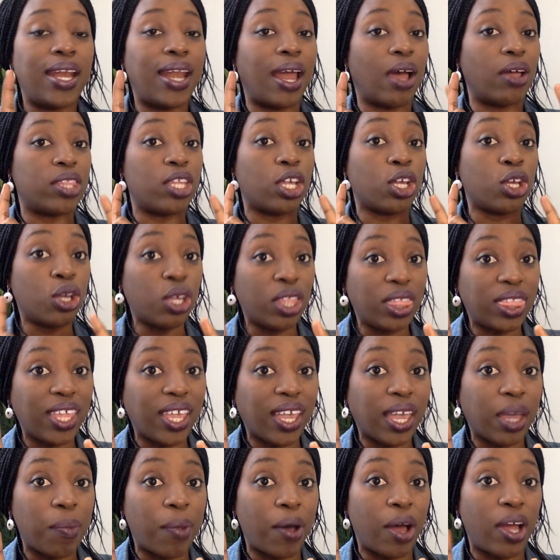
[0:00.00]
Now, the good
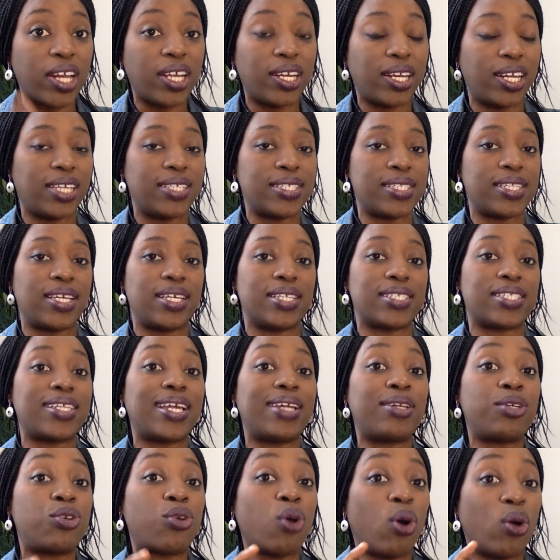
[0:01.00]
thing about it is this:
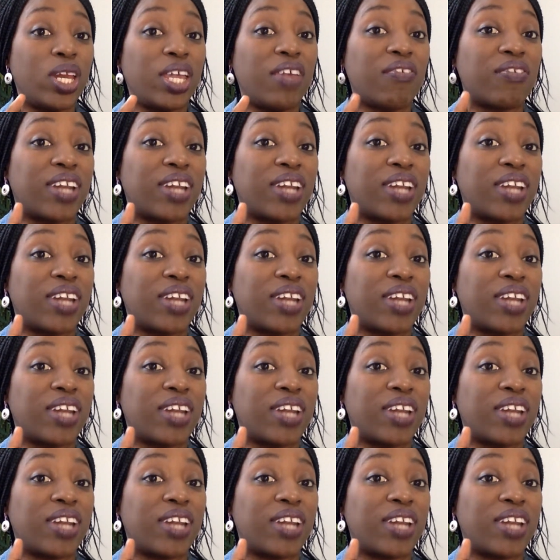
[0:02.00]
they don't